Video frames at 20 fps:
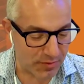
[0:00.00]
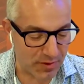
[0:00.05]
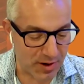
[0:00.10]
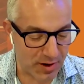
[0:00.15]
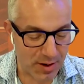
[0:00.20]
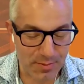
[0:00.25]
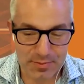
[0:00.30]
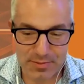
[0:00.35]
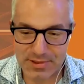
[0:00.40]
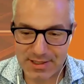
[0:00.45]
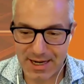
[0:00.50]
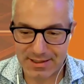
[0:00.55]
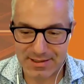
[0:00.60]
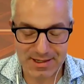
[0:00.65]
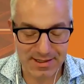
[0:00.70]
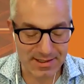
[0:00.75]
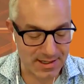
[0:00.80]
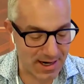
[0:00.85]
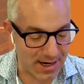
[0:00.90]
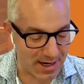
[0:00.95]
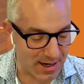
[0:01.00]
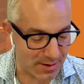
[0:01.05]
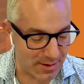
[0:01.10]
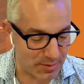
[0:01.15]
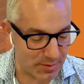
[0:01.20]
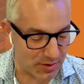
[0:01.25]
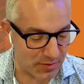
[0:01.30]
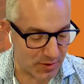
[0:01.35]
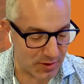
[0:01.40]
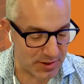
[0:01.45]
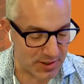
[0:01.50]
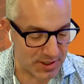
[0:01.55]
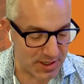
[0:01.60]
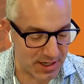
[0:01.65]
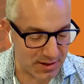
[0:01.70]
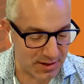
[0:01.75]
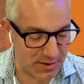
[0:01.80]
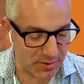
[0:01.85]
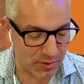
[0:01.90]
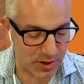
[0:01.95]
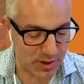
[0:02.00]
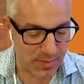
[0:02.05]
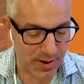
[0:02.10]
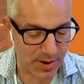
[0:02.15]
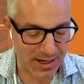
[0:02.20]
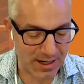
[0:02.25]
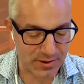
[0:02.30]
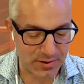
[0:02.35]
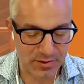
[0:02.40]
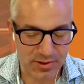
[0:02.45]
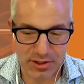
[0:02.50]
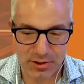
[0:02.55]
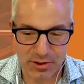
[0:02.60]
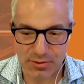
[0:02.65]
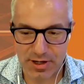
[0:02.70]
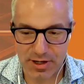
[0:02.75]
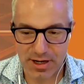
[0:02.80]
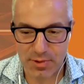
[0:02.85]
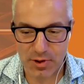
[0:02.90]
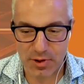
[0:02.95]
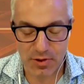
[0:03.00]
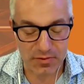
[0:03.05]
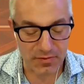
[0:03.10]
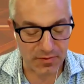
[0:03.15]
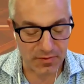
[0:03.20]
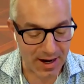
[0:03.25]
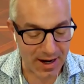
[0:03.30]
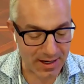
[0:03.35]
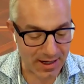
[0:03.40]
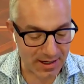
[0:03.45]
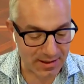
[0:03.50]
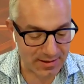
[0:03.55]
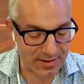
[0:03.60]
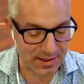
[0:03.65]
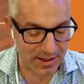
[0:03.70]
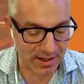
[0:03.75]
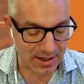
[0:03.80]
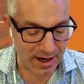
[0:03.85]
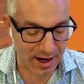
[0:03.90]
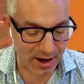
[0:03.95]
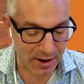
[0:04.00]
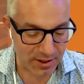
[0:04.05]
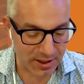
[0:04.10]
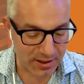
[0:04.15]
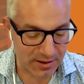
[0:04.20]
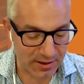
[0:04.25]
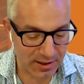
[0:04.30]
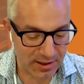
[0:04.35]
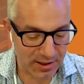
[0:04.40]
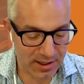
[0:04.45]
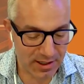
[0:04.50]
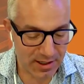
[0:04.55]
from Texas A&M University with a bachelor's degree in both finance and accounting.